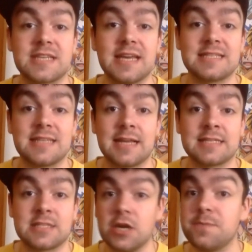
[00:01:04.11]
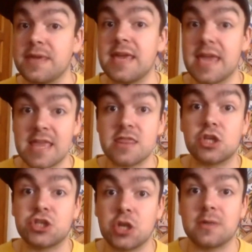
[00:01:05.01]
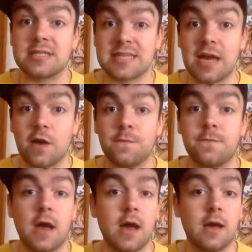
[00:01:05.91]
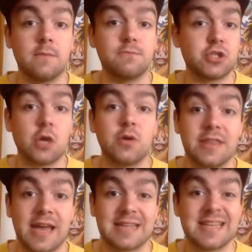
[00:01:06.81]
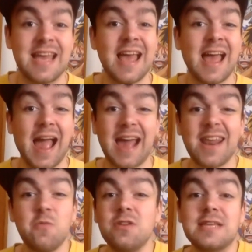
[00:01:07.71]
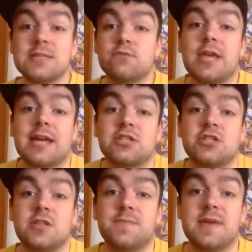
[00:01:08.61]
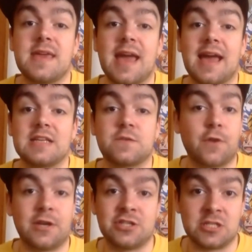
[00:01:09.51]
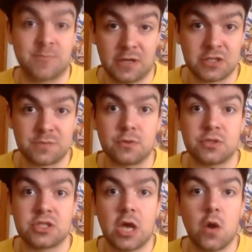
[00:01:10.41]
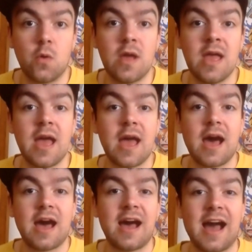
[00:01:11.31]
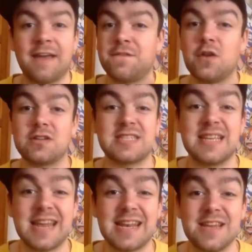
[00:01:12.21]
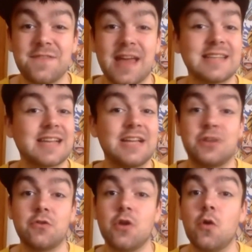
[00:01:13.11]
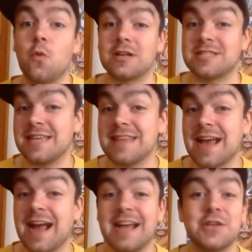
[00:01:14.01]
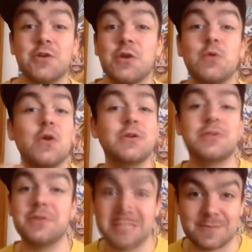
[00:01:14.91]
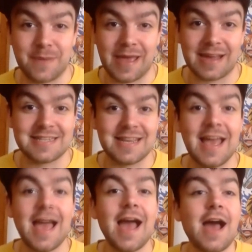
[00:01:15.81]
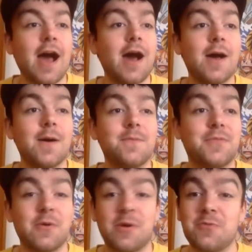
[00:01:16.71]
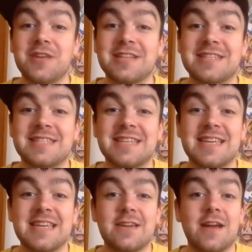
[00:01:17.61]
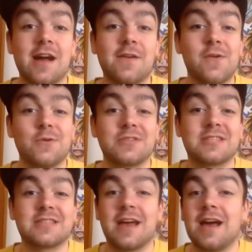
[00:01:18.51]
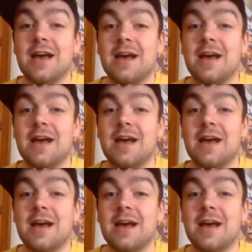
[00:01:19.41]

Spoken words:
skits that's going to be in the show itself, shown in that, and I want these reactions to be as fresh as possible, so I've not seen any of that. I don't know what's in that. I don't know who to expect, though I would like to see, of course,